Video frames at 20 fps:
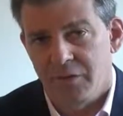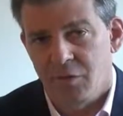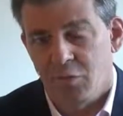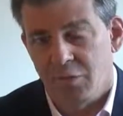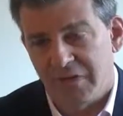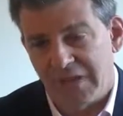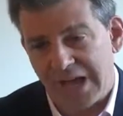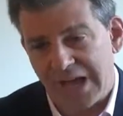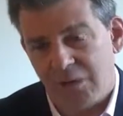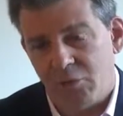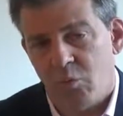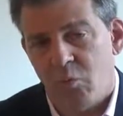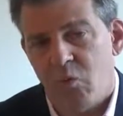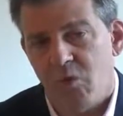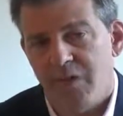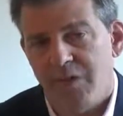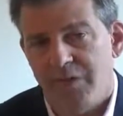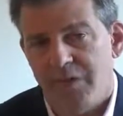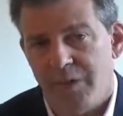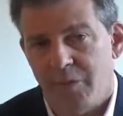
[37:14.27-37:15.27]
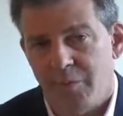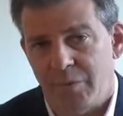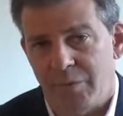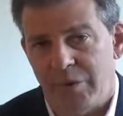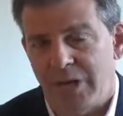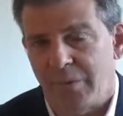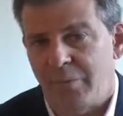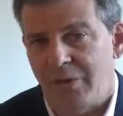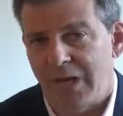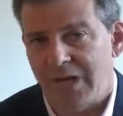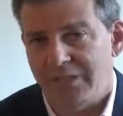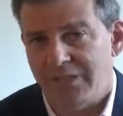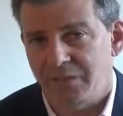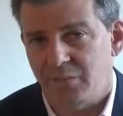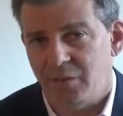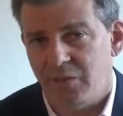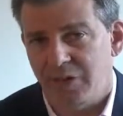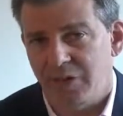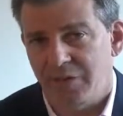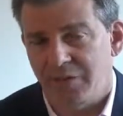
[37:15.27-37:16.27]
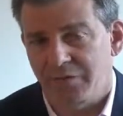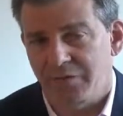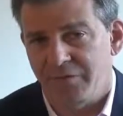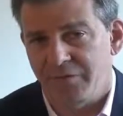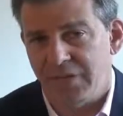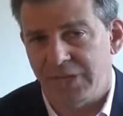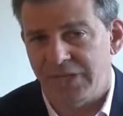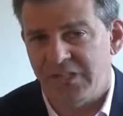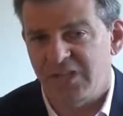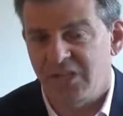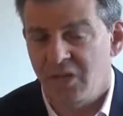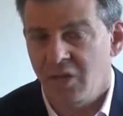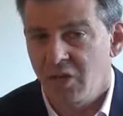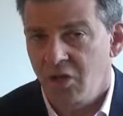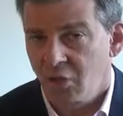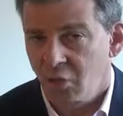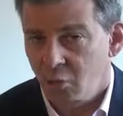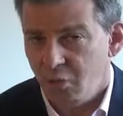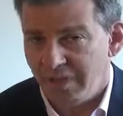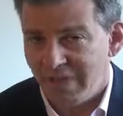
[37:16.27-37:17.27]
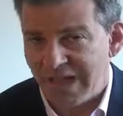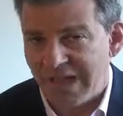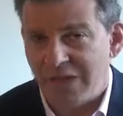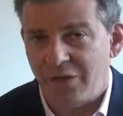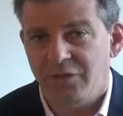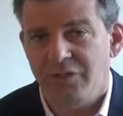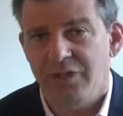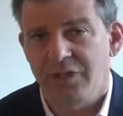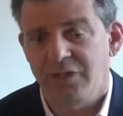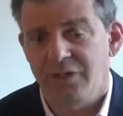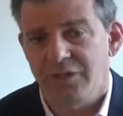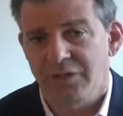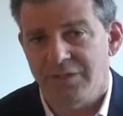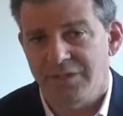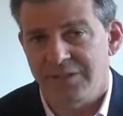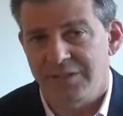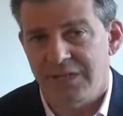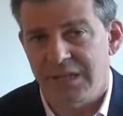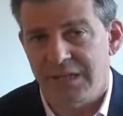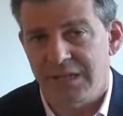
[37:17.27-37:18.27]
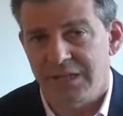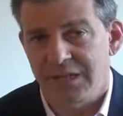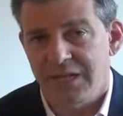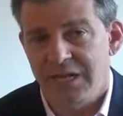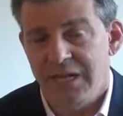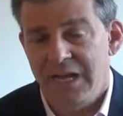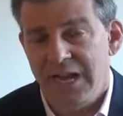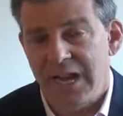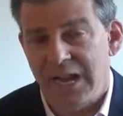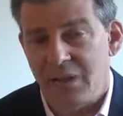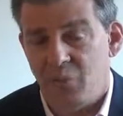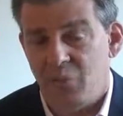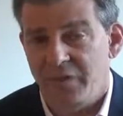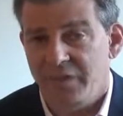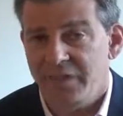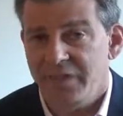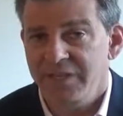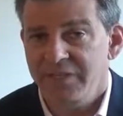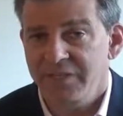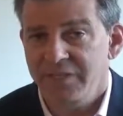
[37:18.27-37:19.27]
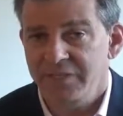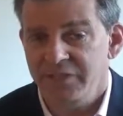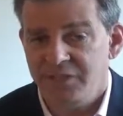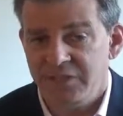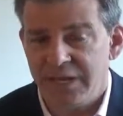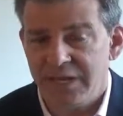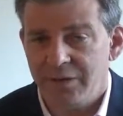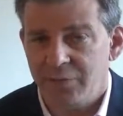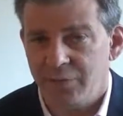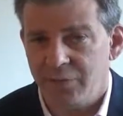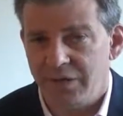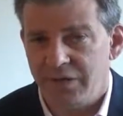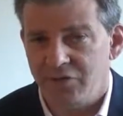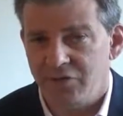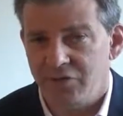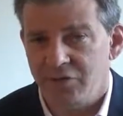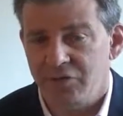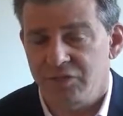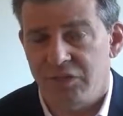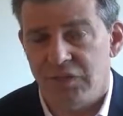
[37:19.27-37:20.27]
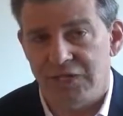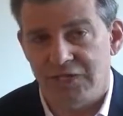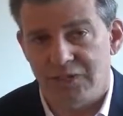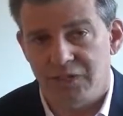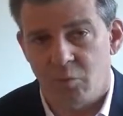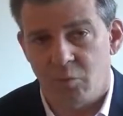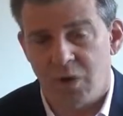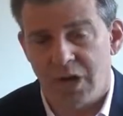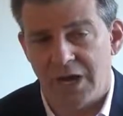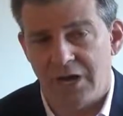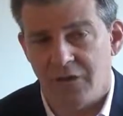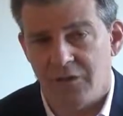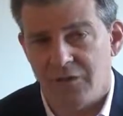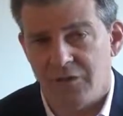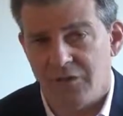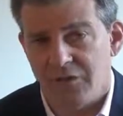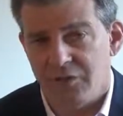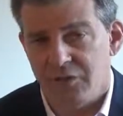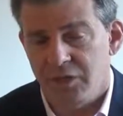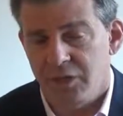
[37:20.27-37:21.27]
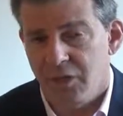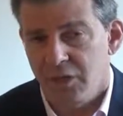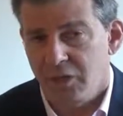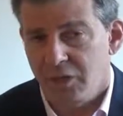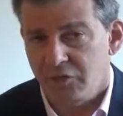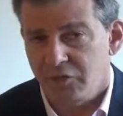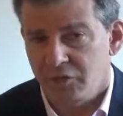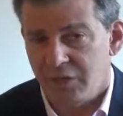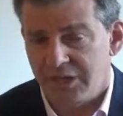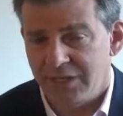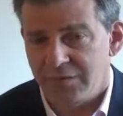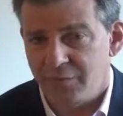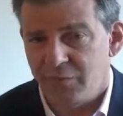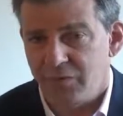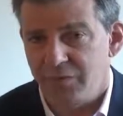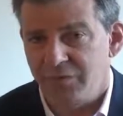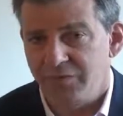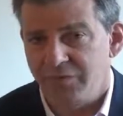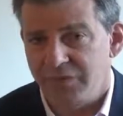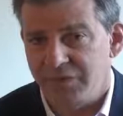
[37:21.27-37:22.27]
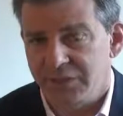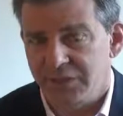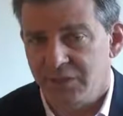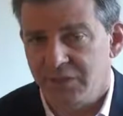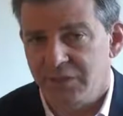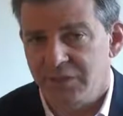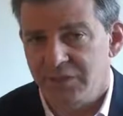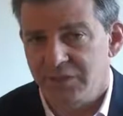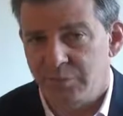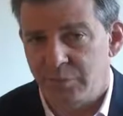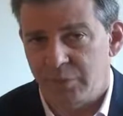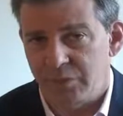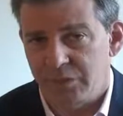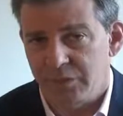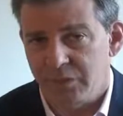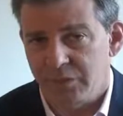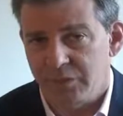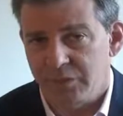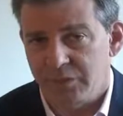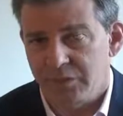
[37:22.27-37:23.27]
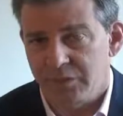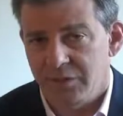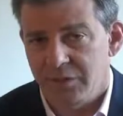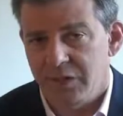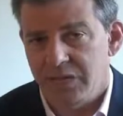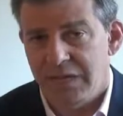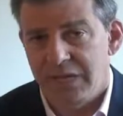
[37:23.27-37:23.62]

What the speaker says: without warning them about possible health effects, without their consent, and with these state measures like the Wireless Transmitter Facilities Bills